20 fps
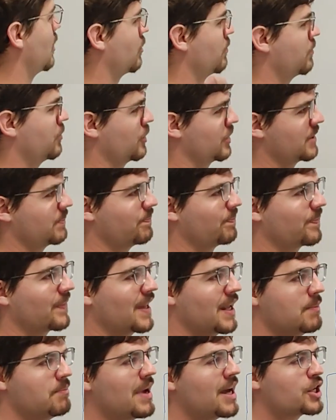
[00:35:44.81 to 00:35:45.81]
output.
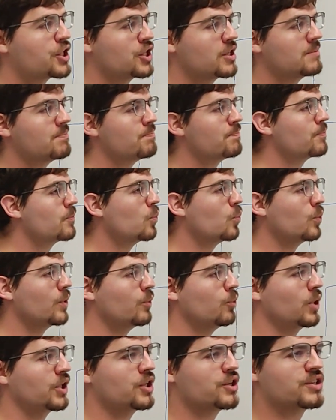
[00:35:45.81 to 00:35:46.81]
Imagine
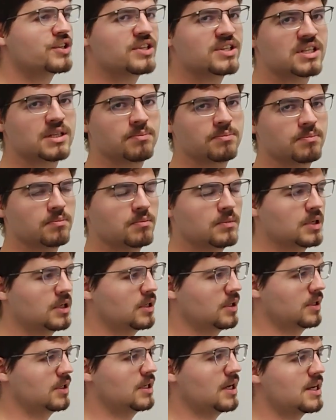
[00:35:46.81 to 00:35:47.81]
what your system
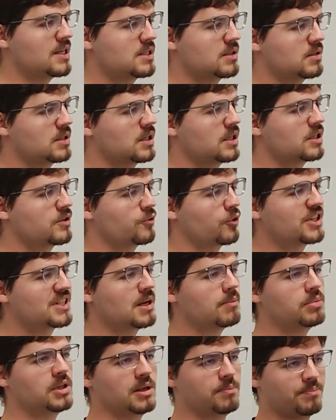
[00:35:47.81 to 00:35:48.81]
does is, for
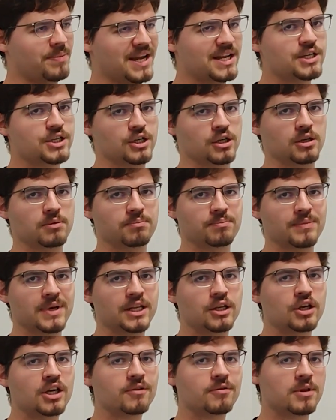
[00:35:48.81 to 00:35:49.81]
example, a pendulum,
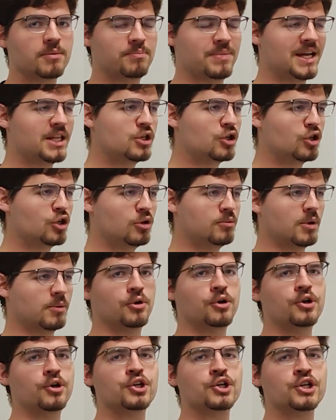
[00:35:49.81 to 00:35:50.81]
and you give the pendulum a
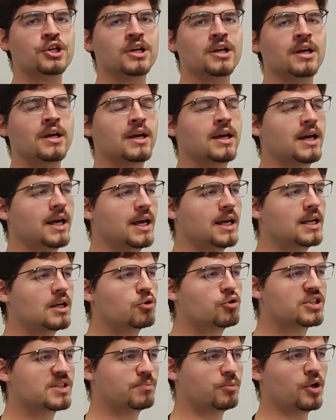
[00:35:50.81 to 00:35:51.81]
push and it
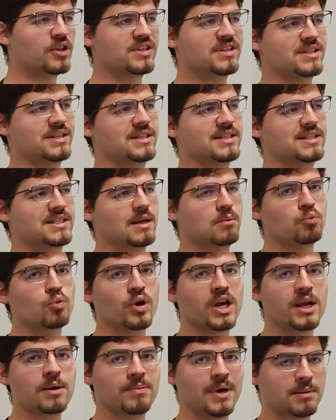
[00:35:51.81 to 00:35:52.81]
responds in some
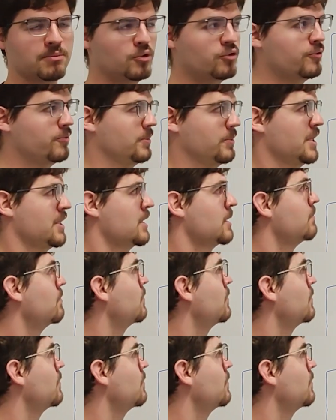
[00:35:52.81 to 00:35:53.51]
way by movement.